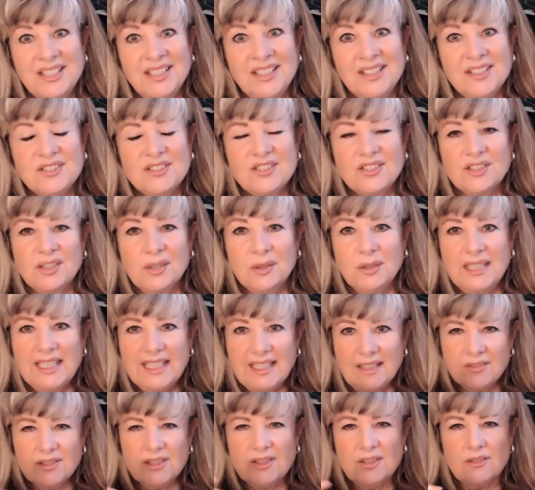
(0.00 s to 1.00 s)
So
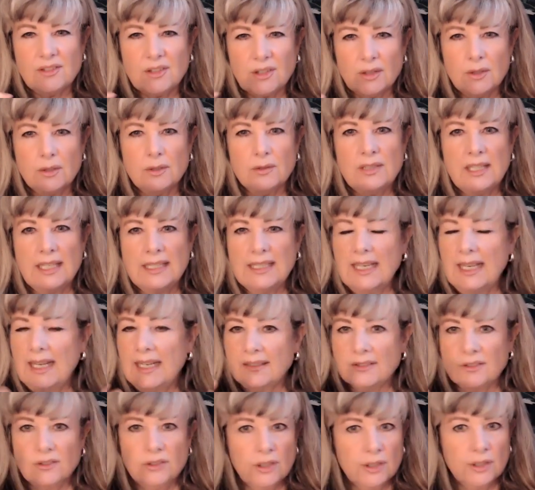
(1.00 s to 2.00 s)
even though they
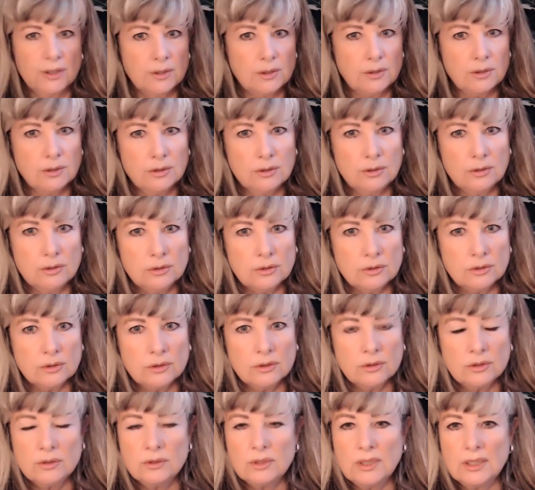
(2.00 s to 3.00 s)
had no
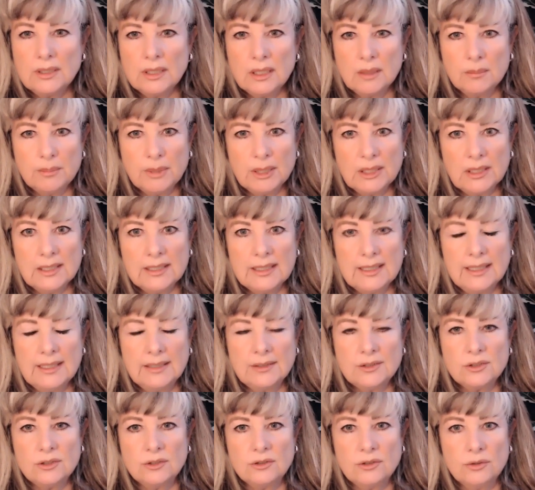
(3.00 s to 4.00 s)
ability
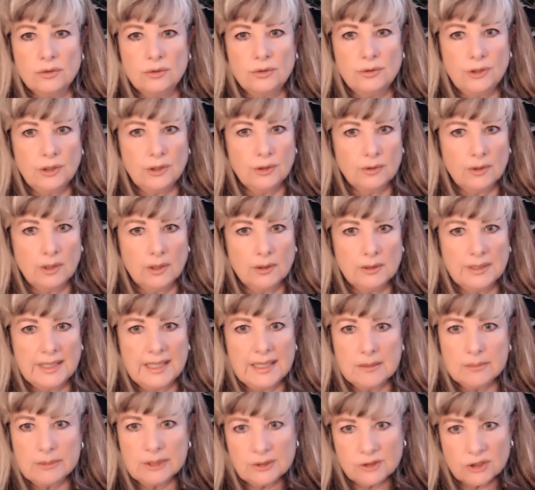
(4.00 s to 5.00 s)
to do
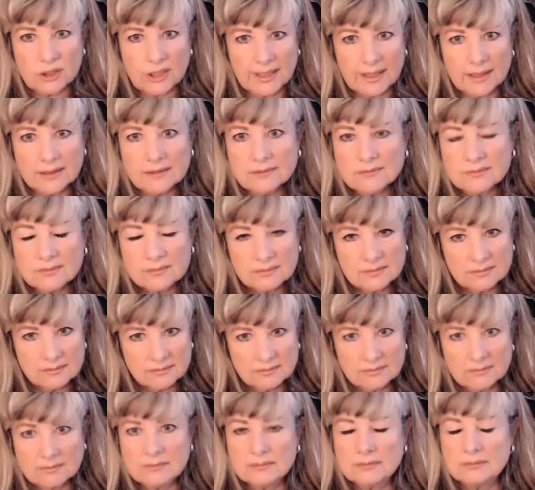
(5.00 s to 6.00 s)
neuroimaging
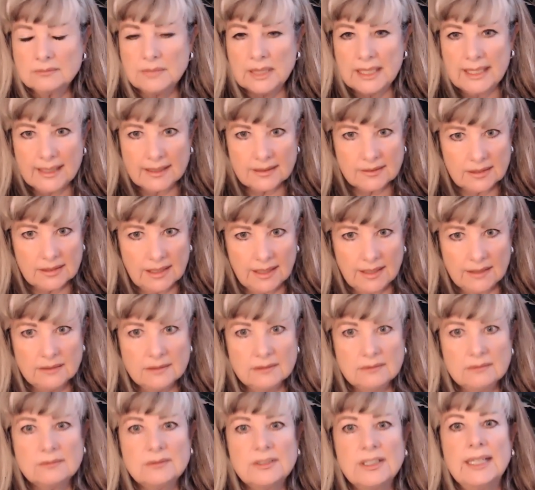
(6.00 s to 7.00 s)
back
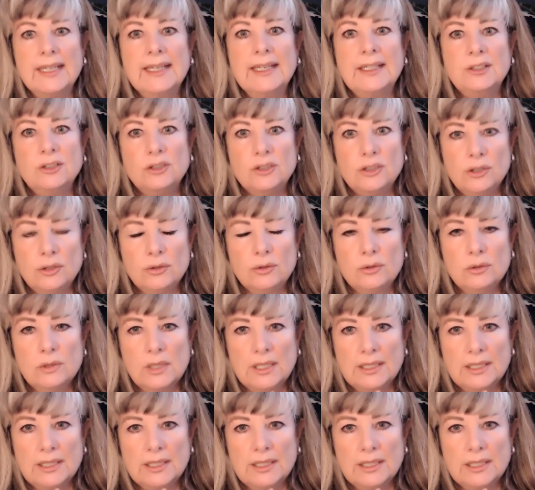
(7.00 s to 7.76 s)
then, they knew